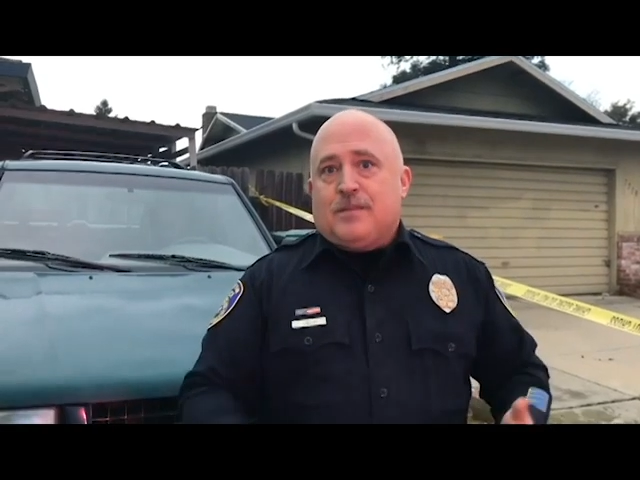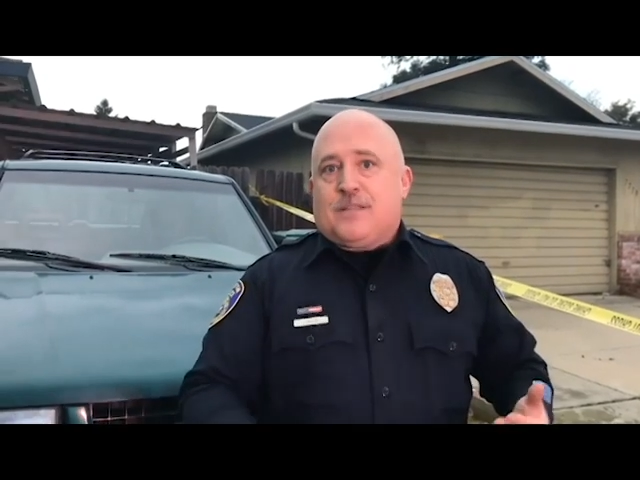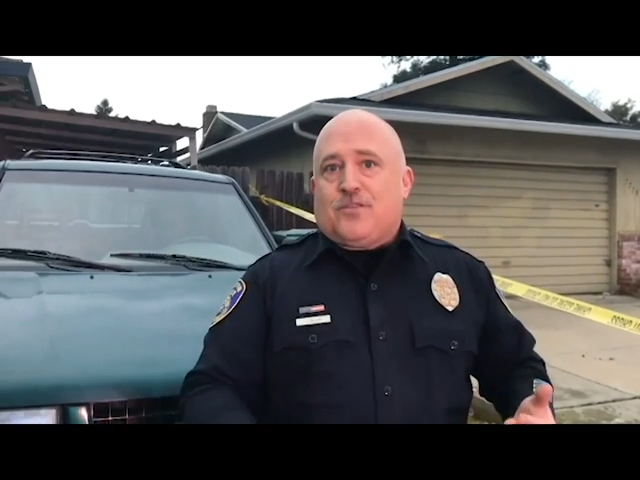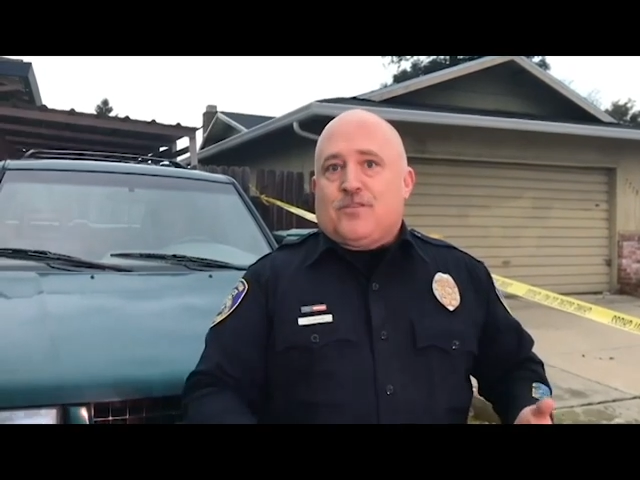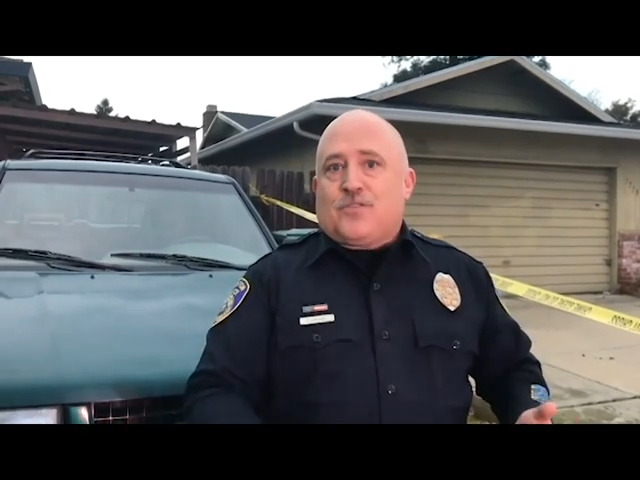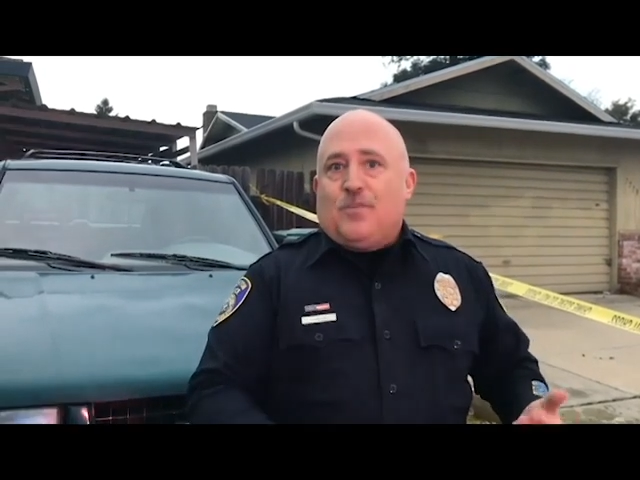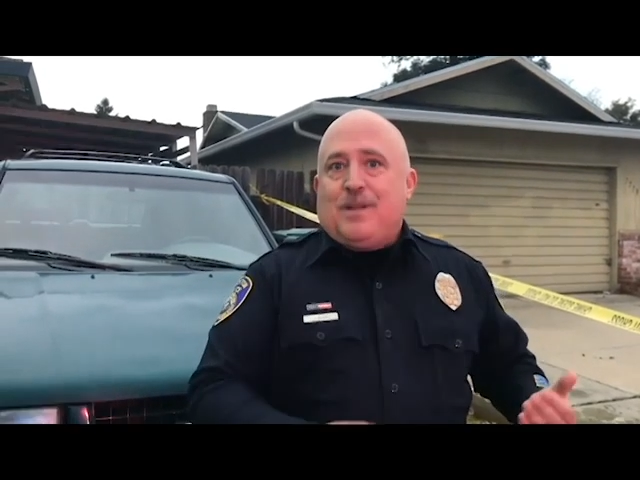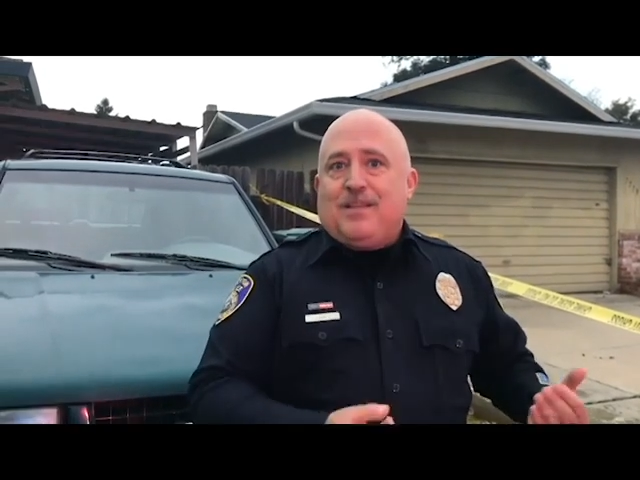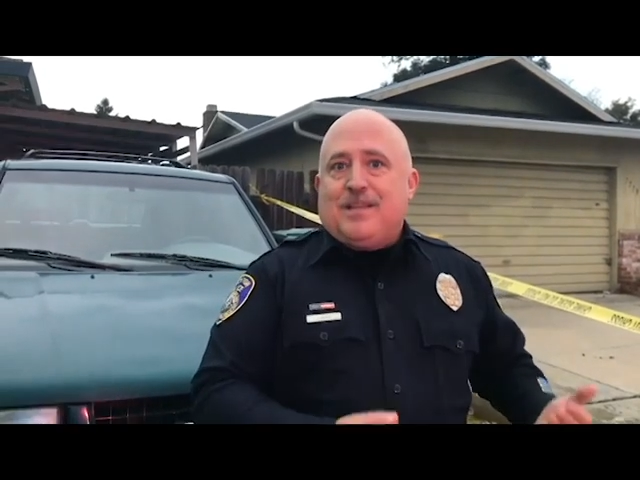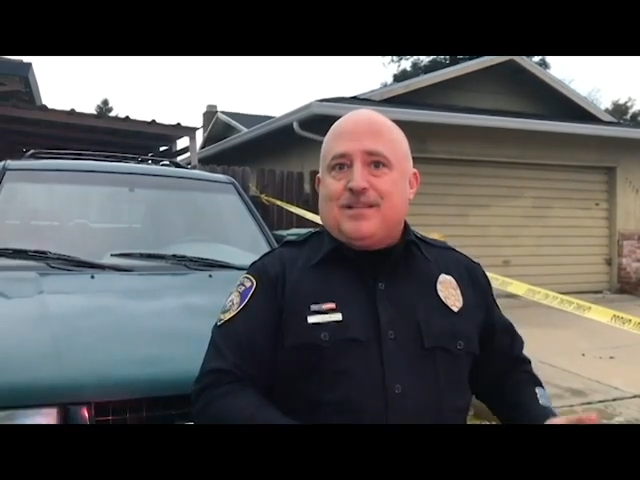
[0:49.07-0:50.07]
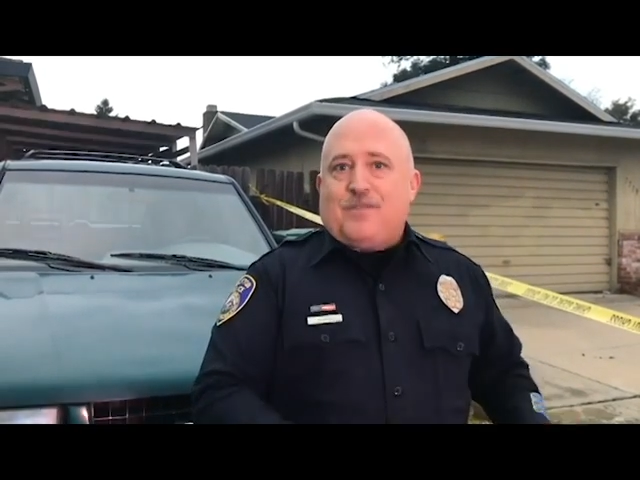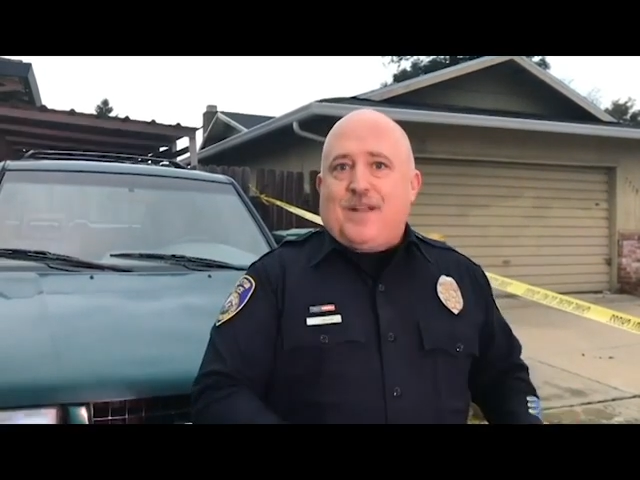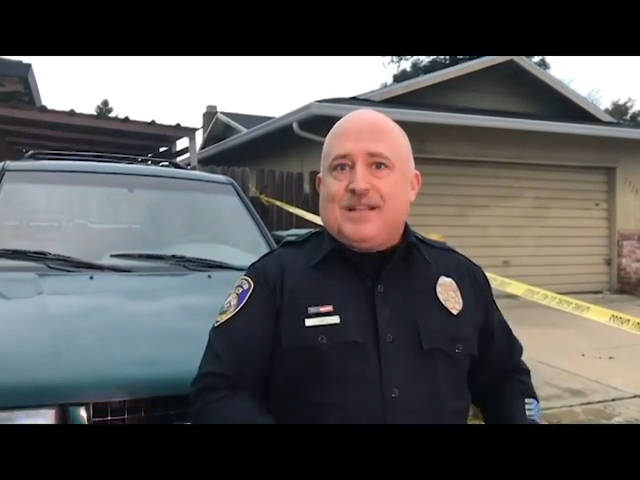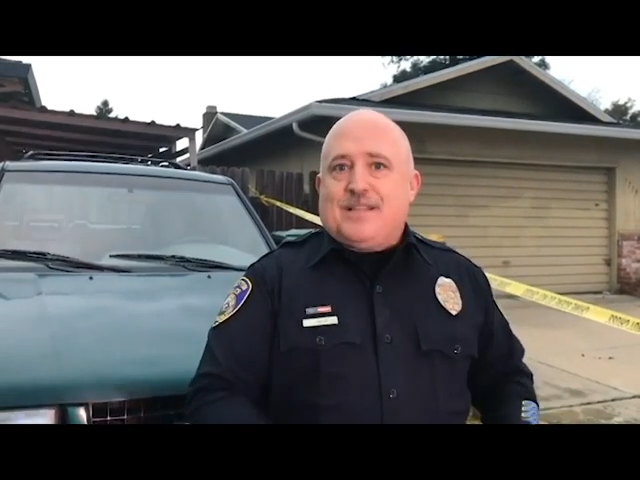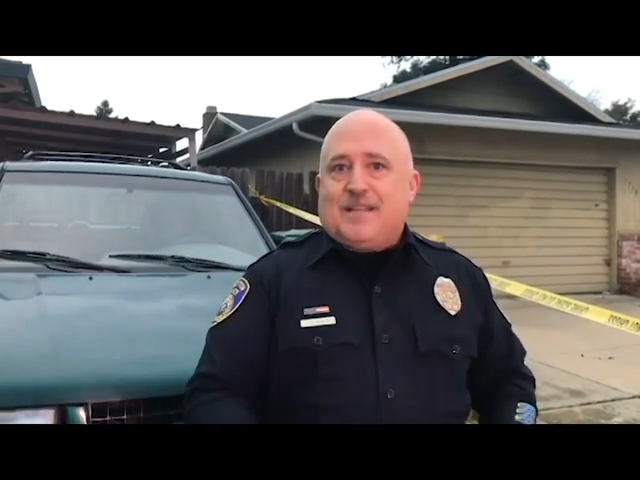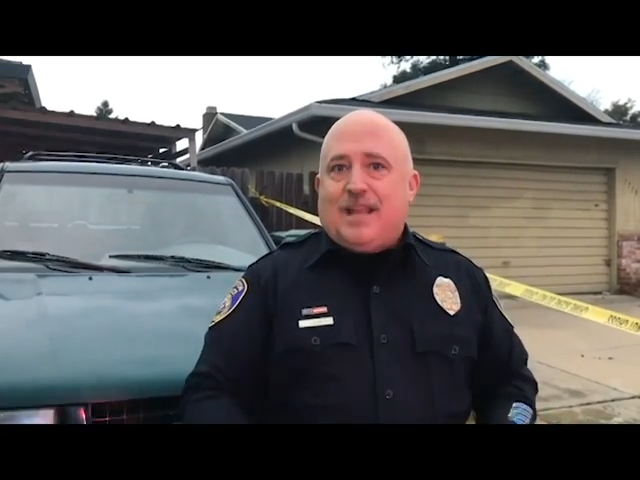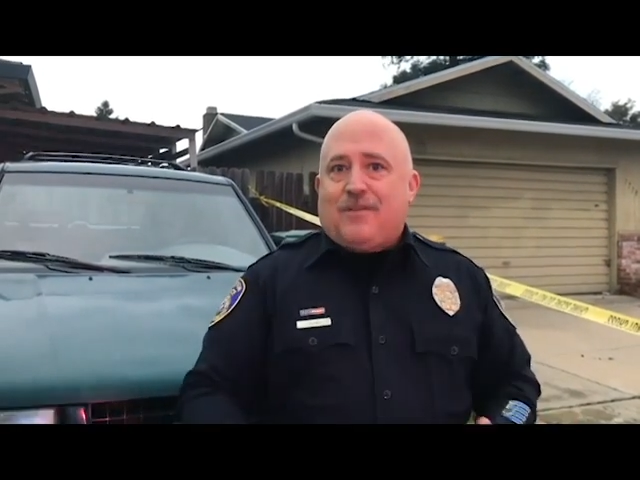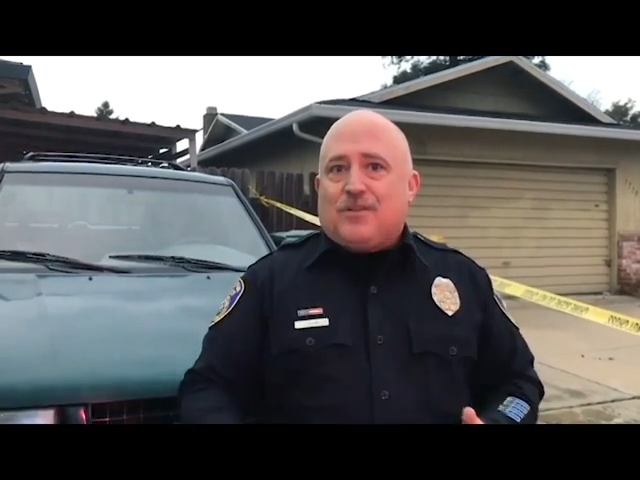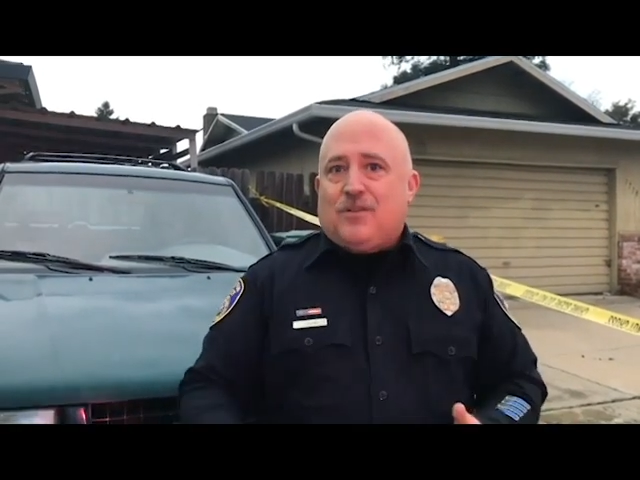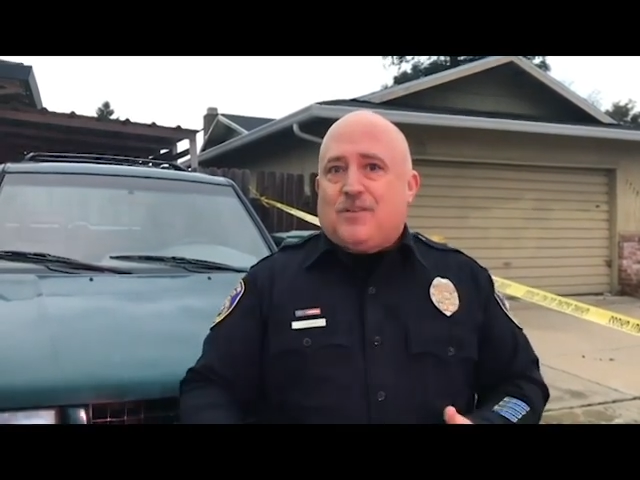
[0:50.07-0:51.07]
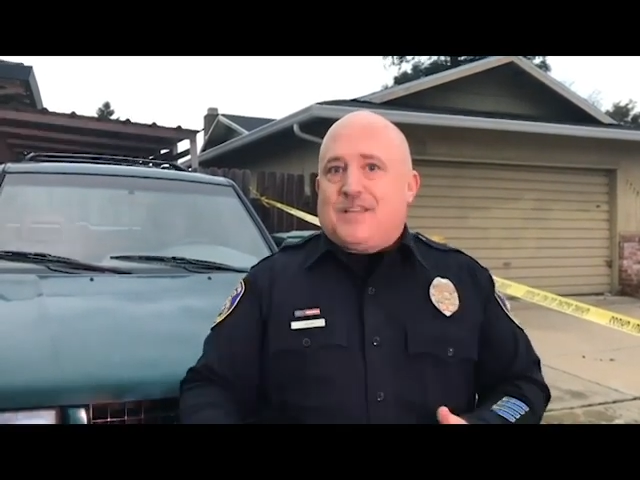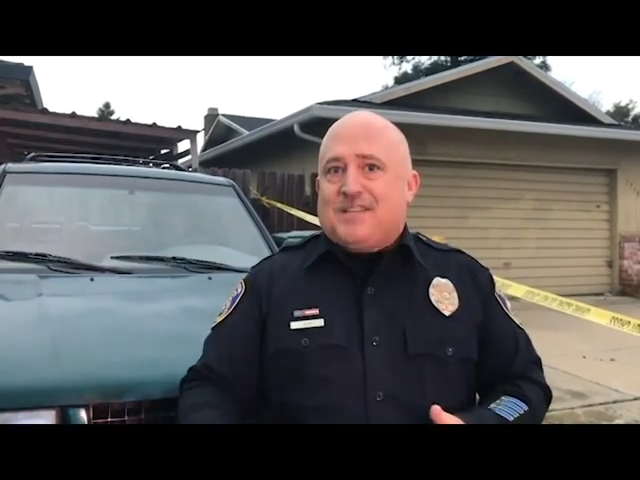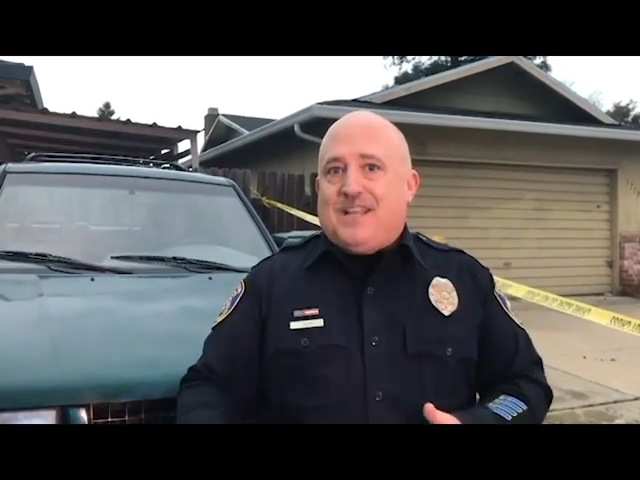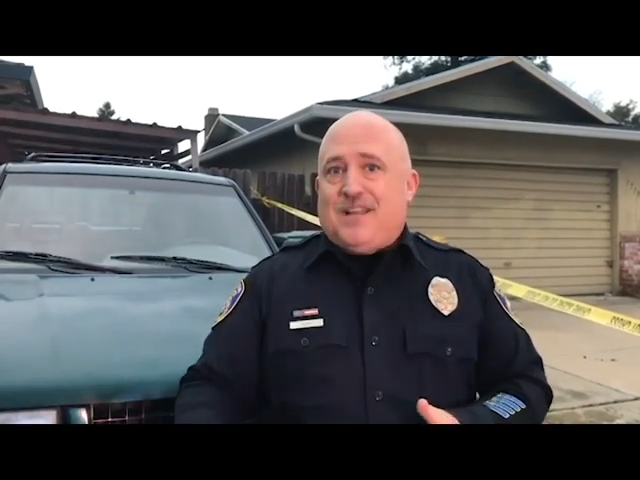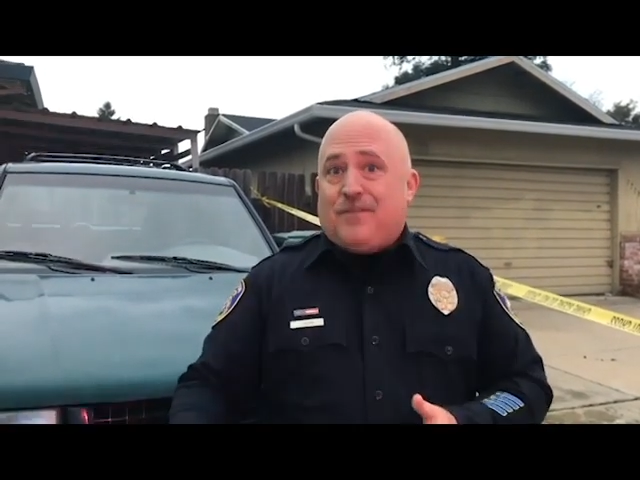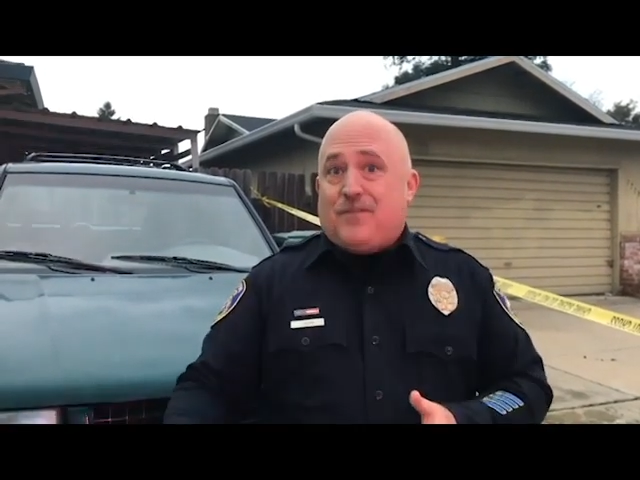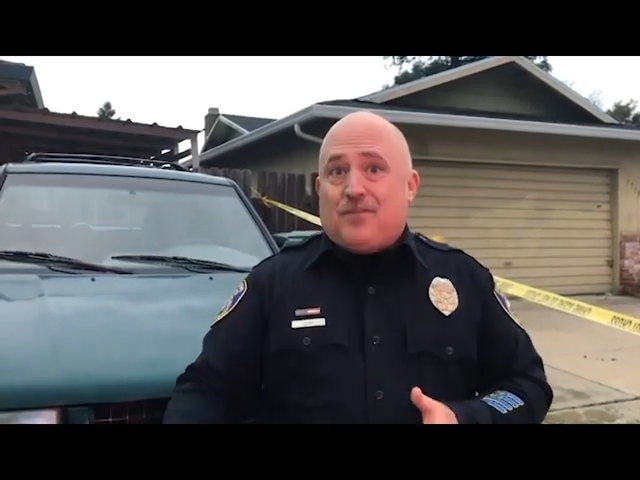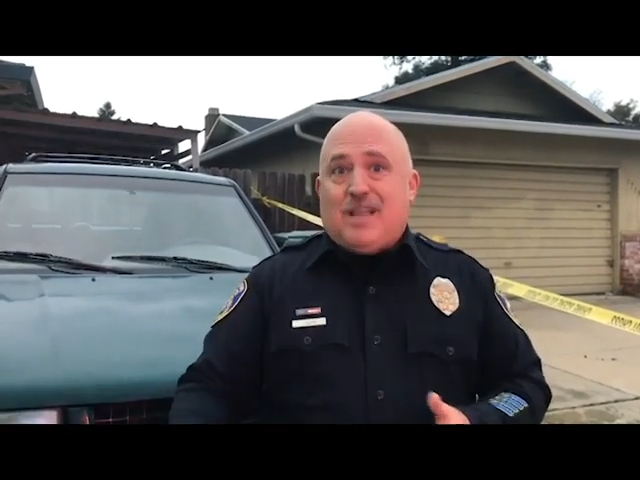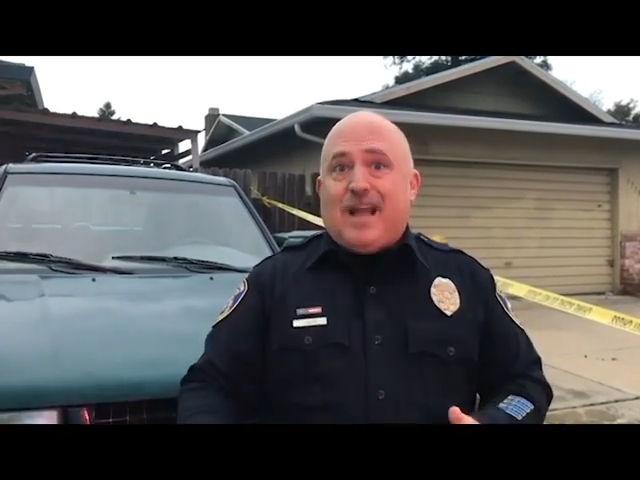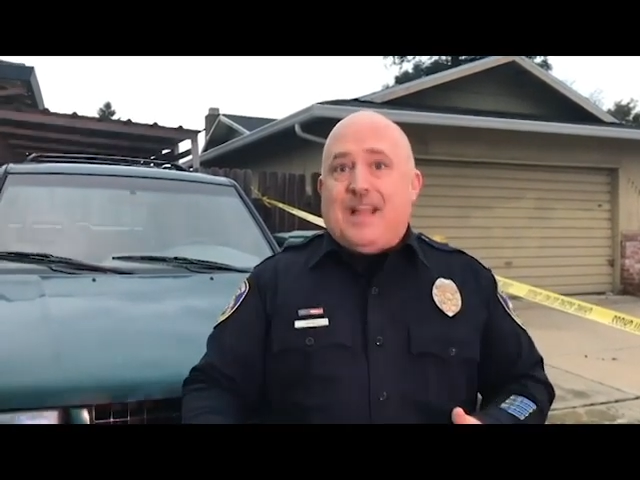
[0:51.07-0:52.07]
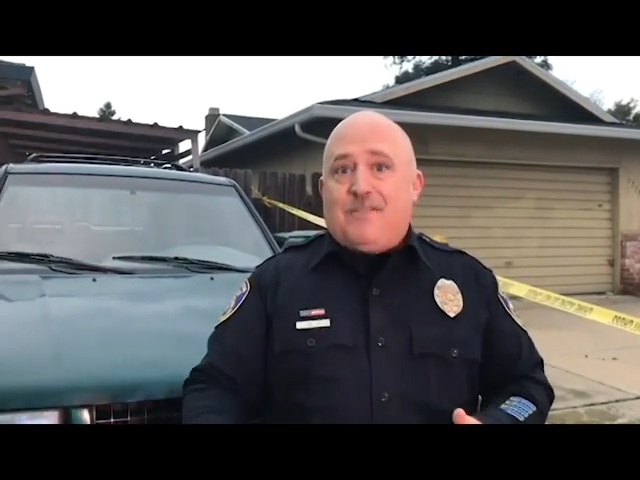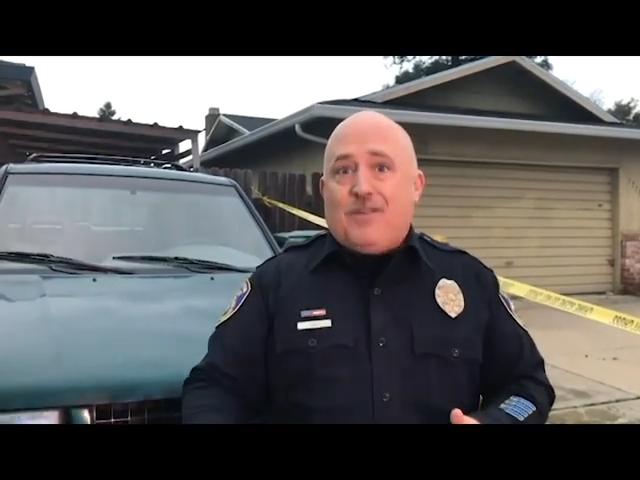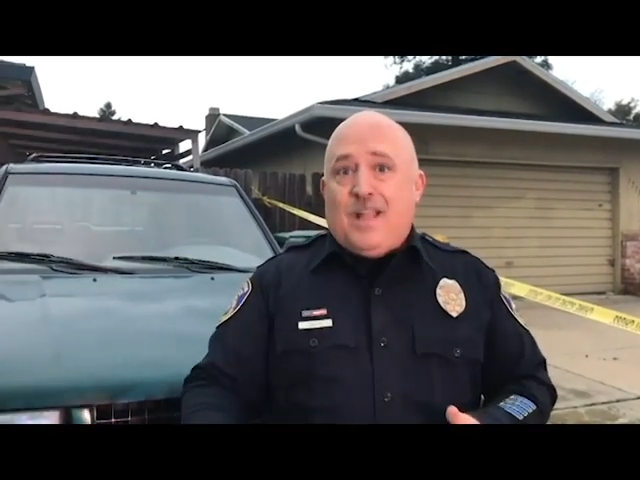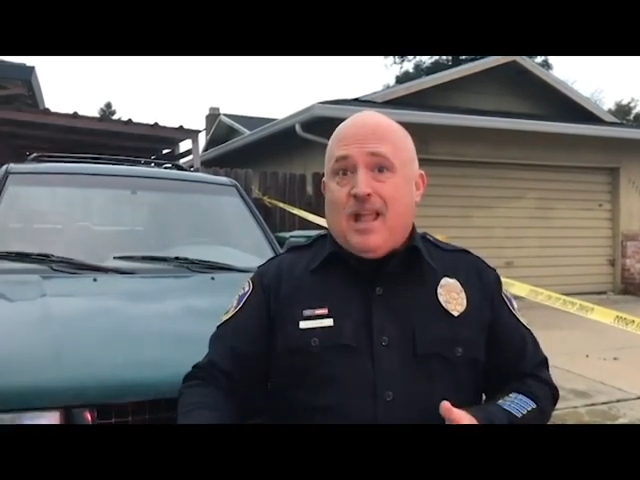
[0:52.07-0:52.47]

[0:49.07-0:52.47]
since there's so many of these devices, they have to look to see if they're live